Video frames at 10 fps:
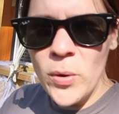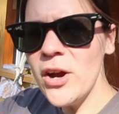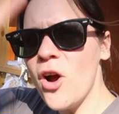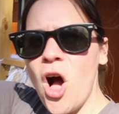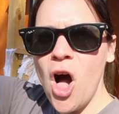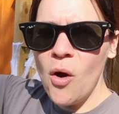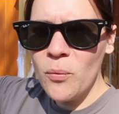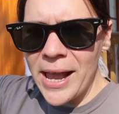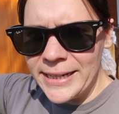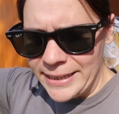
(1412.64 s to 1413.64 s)
we are all
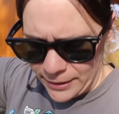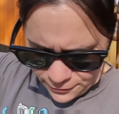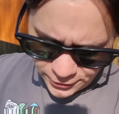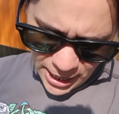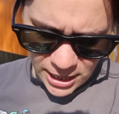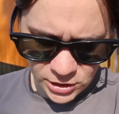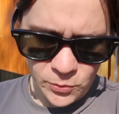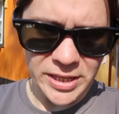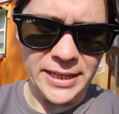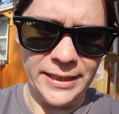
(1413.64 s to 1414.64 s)
ready for
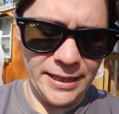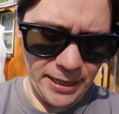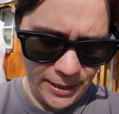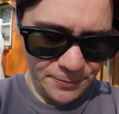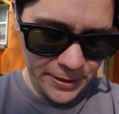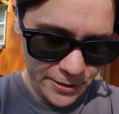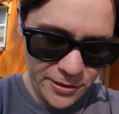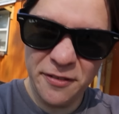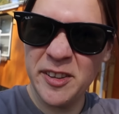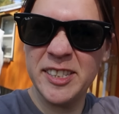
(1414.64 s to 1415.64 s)
Halloween. Um,
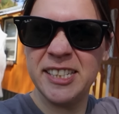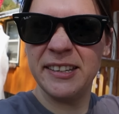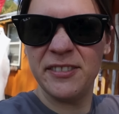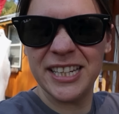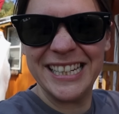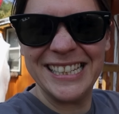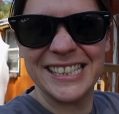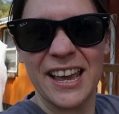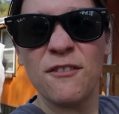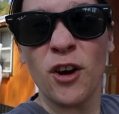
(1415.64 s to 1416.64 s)
the
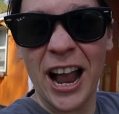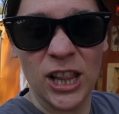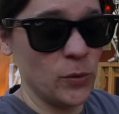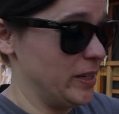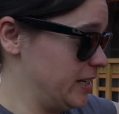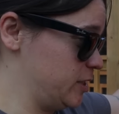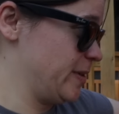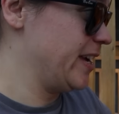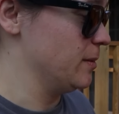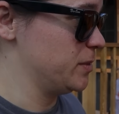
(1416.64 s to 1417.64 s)
festivities for Halloween has
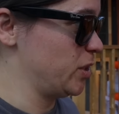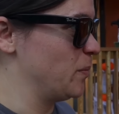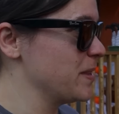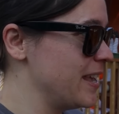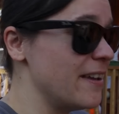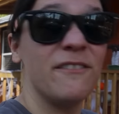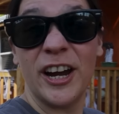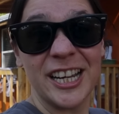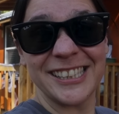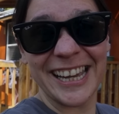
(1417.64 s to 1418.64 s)
begun. So
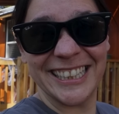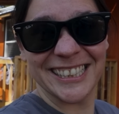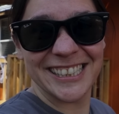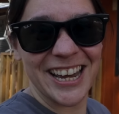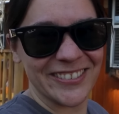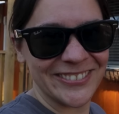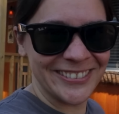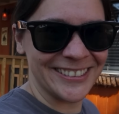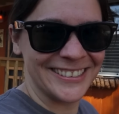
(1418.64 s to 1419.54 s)
very exciting stuff.